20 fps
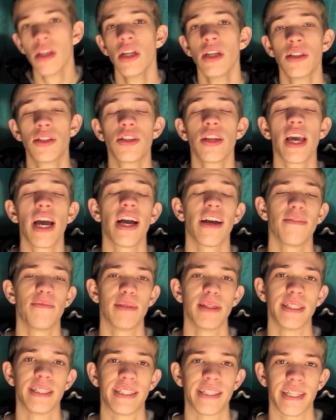so yeah, I've
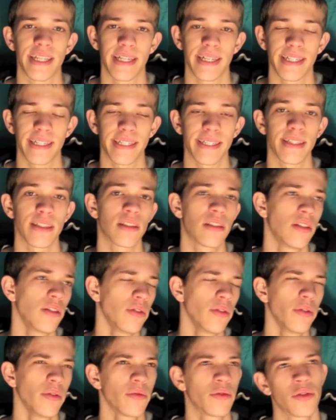been sick.
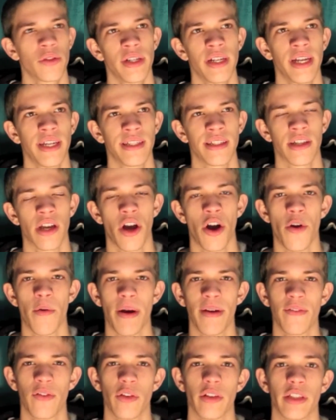2-3 days ago,
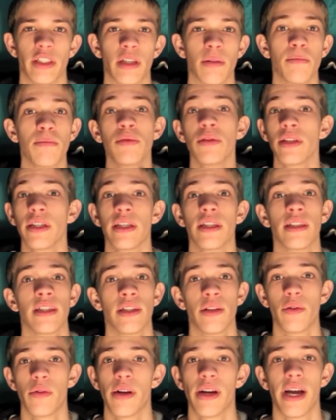my voice
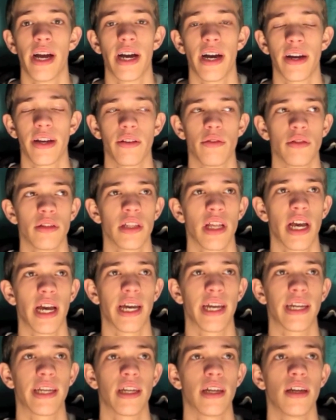completely went out. It was
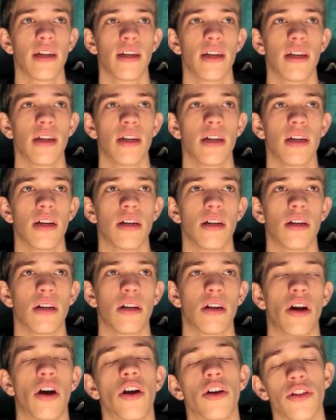like
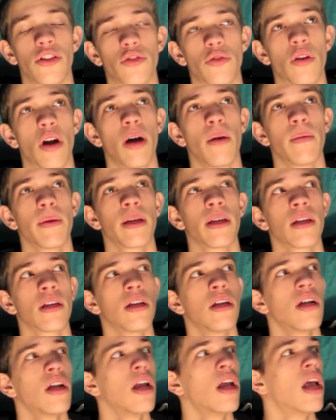heart throbbing.
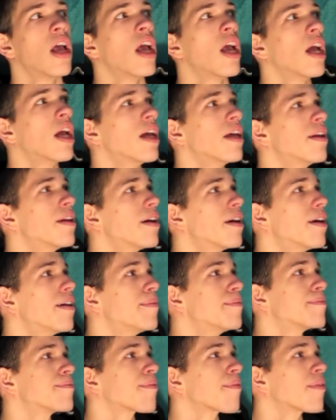
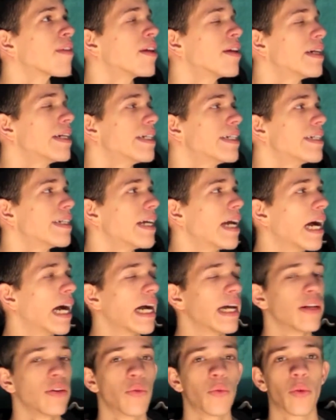And, yeah, I
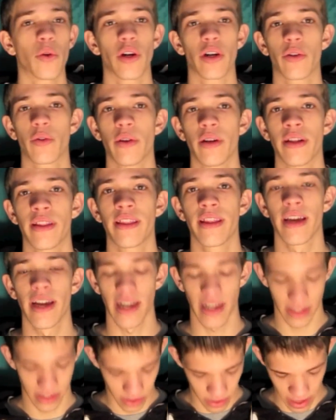had to work with
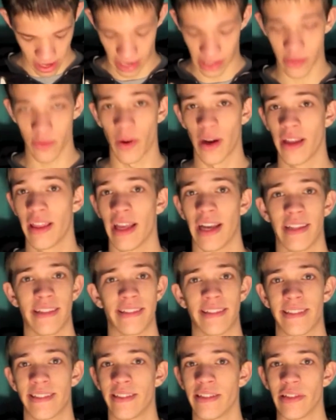that. Don't ask why that's
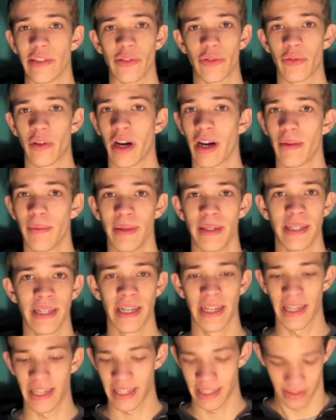still throbbing,
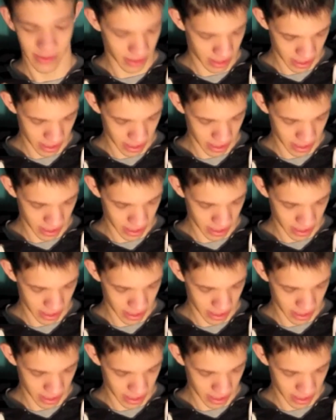I guess,